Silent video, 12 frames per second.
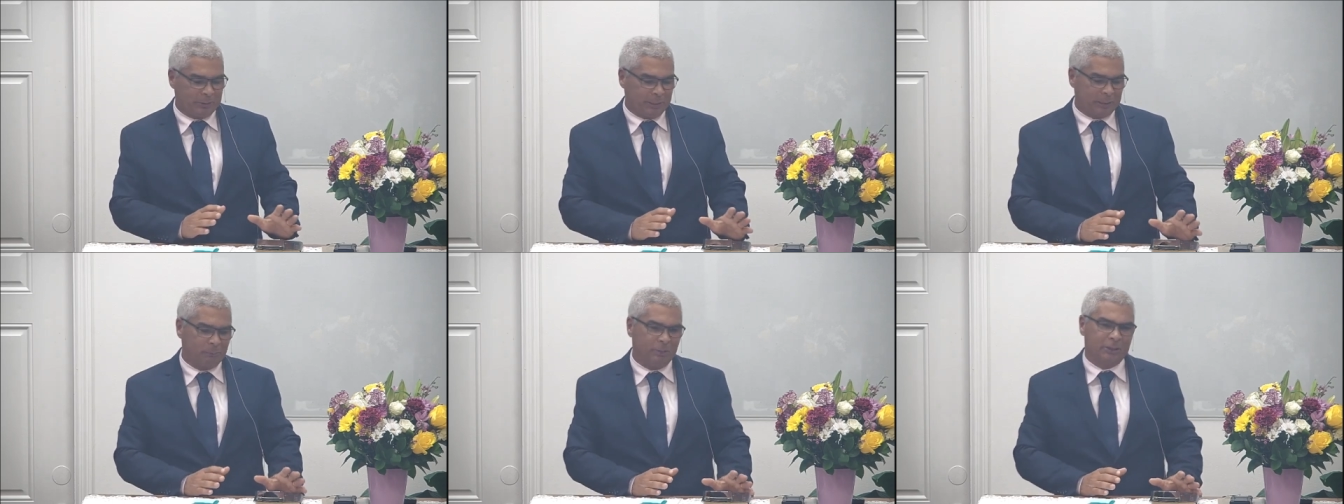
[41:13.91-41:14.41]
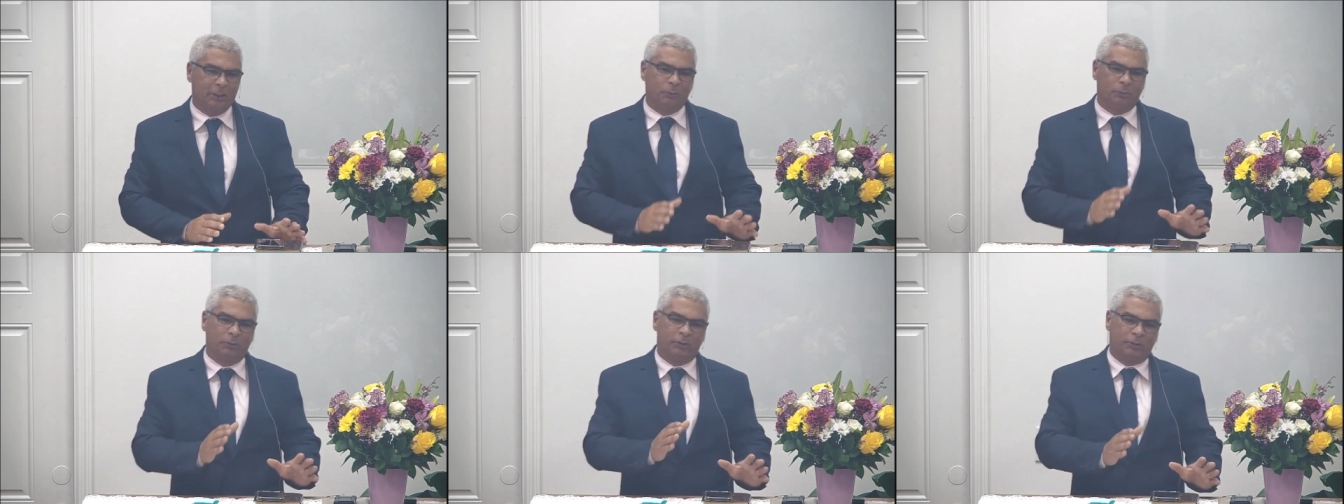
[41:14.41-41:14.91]
At 6 in the
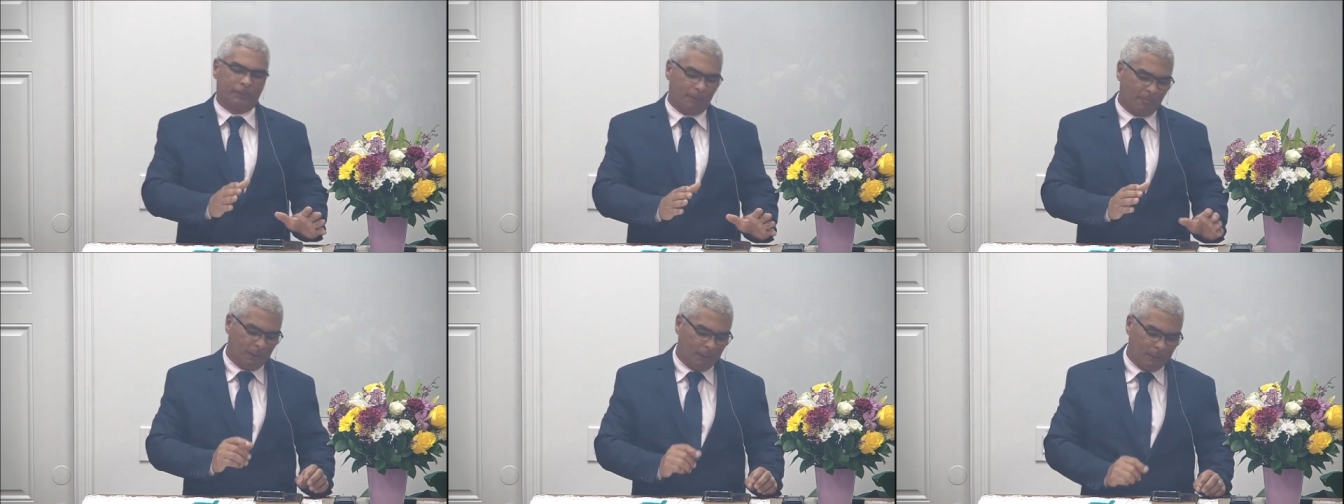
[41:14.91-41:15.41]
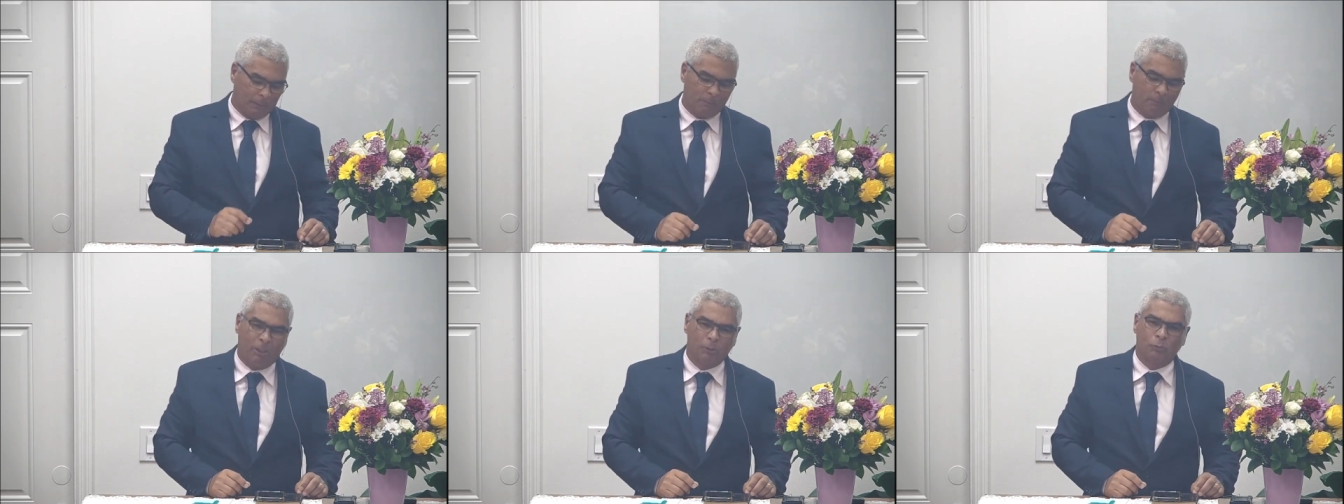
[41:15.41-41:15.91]
afternoon,
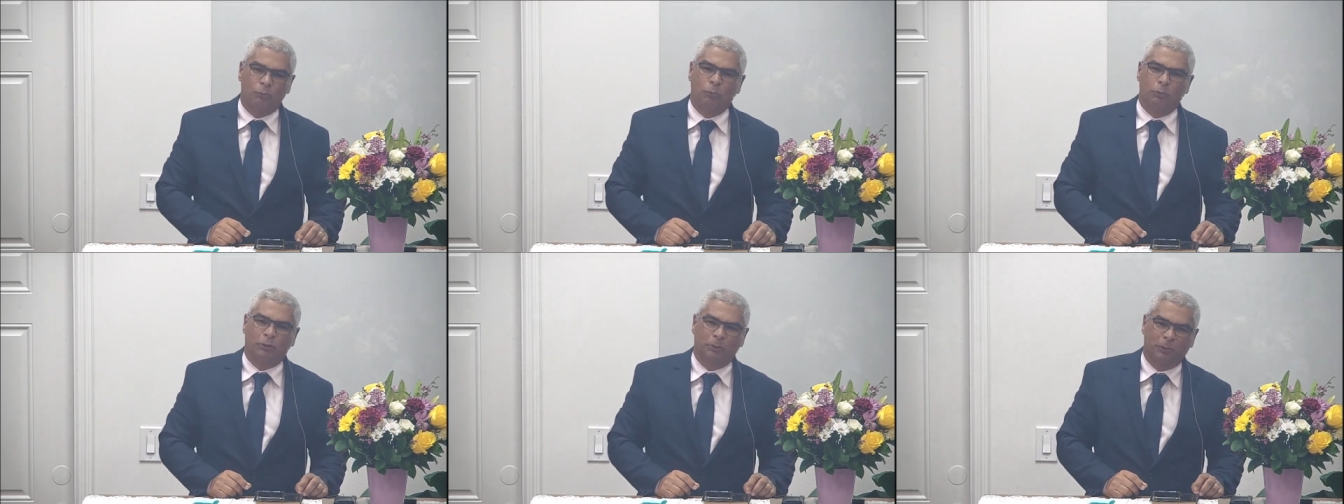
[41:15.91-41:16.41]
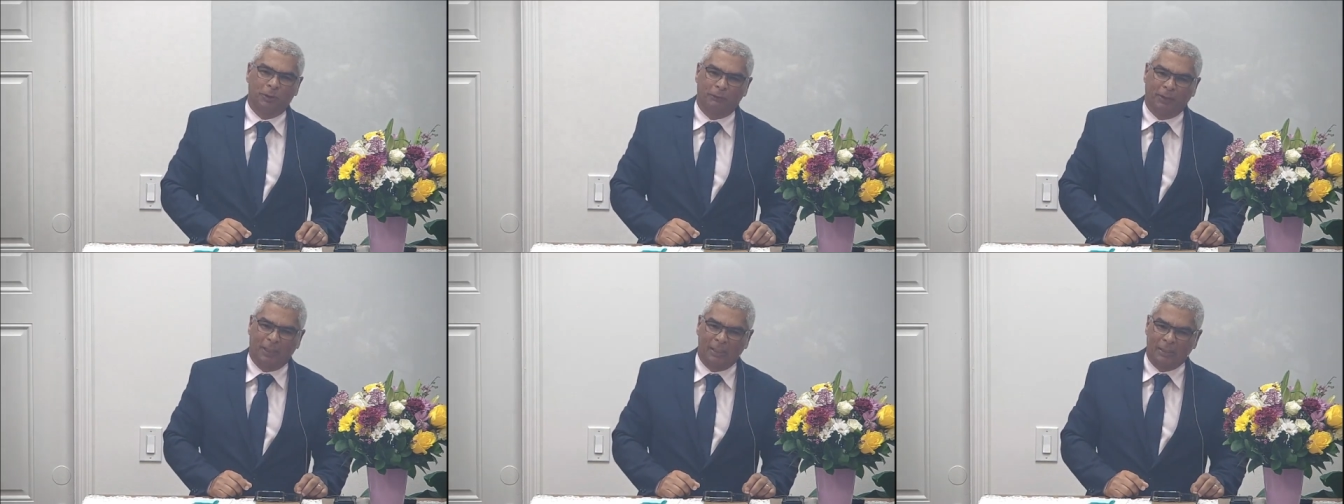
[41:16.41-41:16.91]
women's
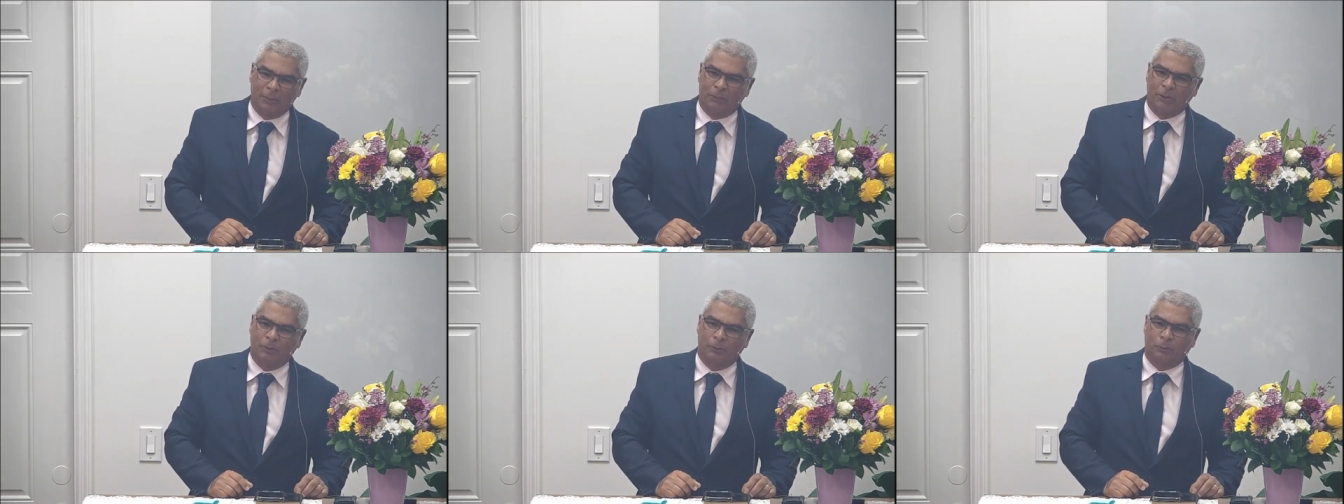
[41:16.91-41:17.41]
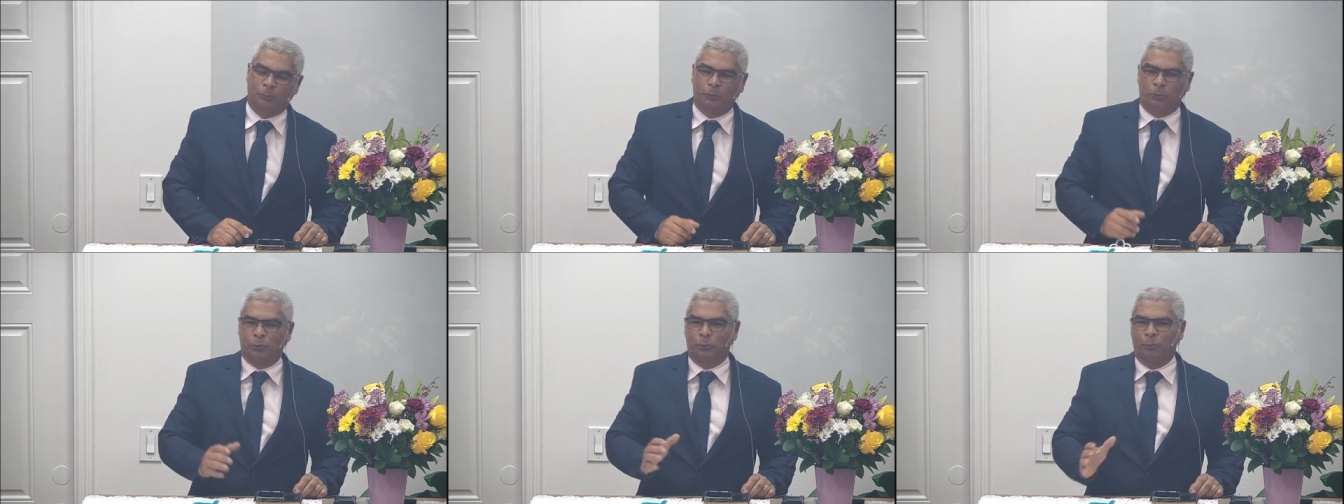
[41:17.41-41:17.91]
service here in the church,
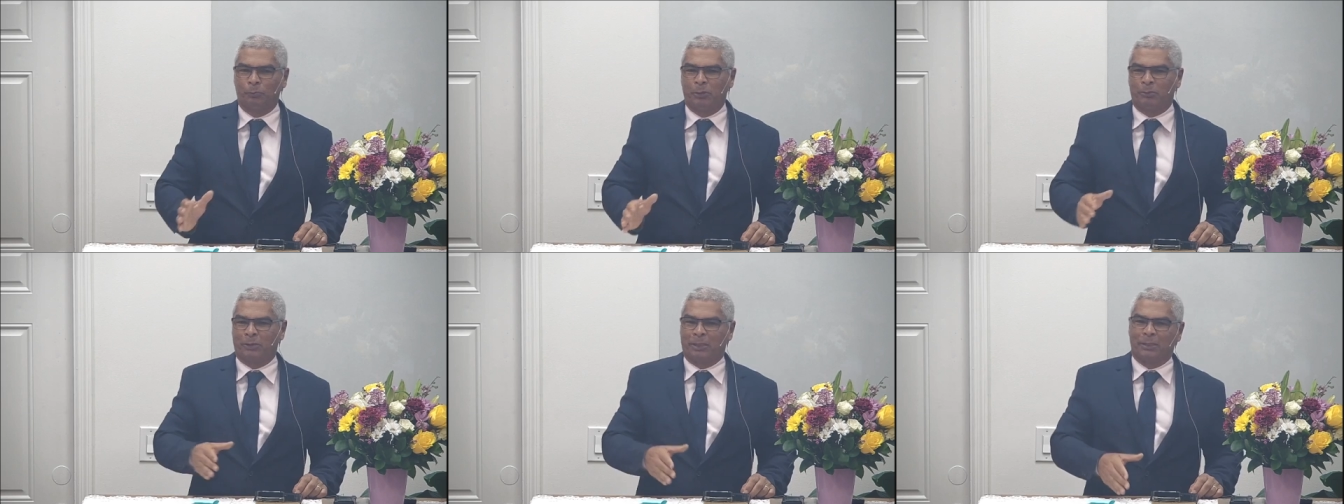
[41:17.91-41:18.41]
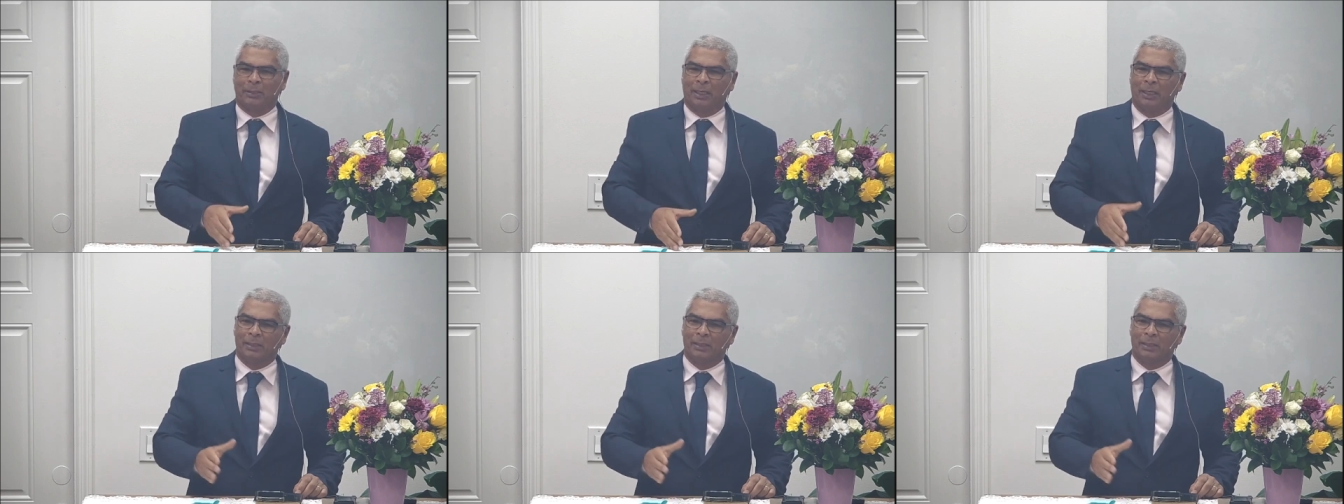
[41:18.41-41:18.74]
and 7:30